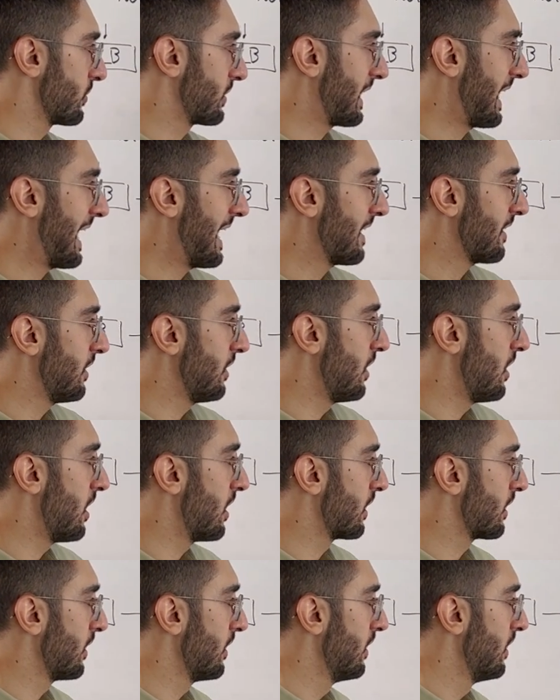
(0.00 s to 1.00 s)

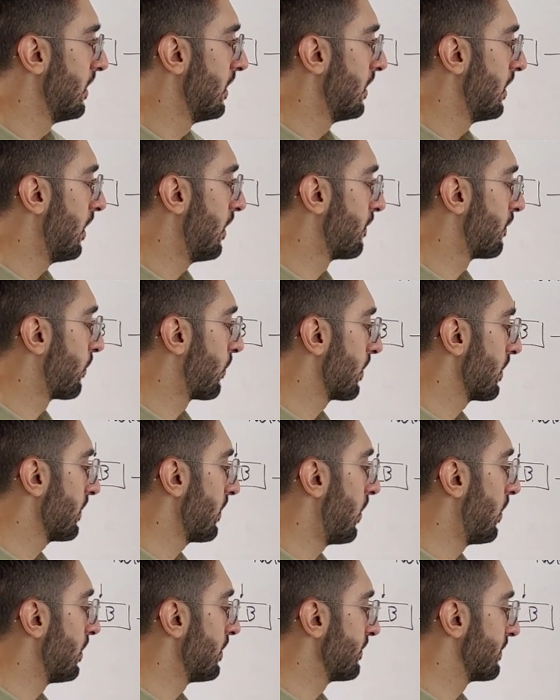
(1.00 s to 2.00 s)
catalog of what are
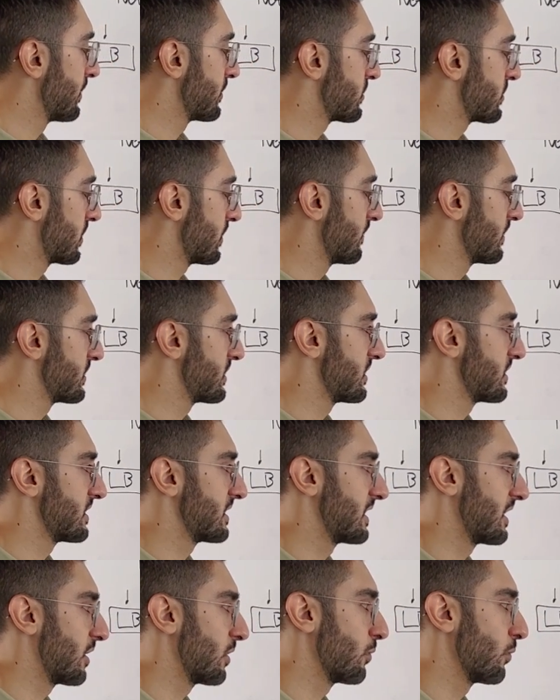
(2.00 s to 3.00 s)
all of the services
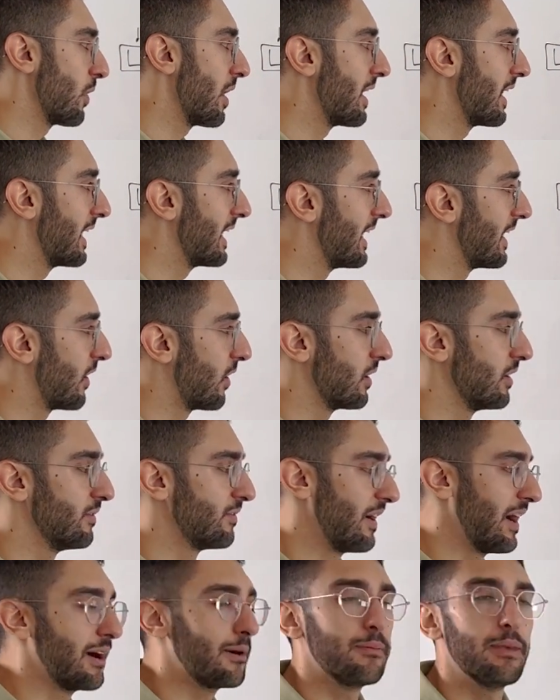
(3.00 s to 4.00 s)
that are running in our
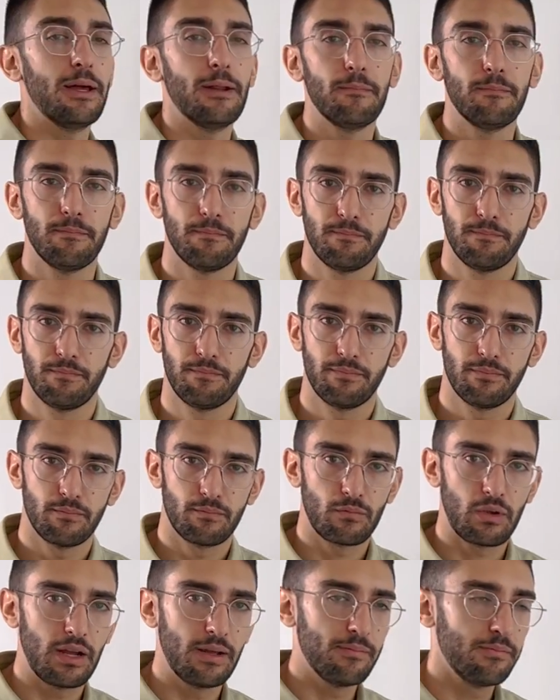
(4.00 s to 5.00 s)
environment,
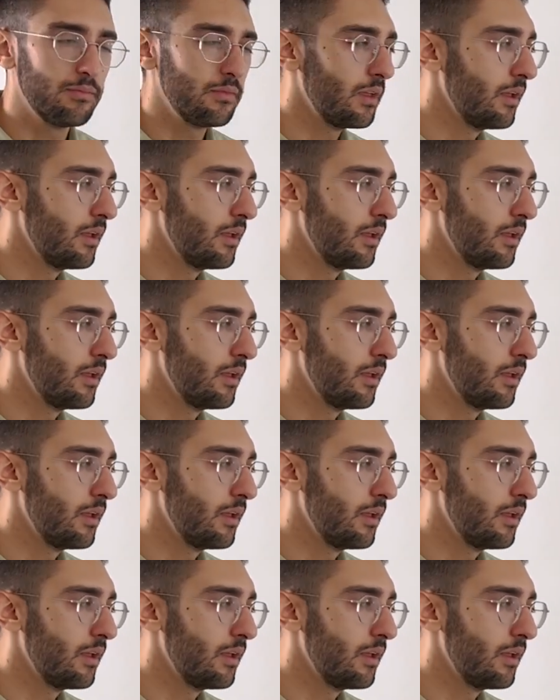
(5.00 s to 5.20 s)
right?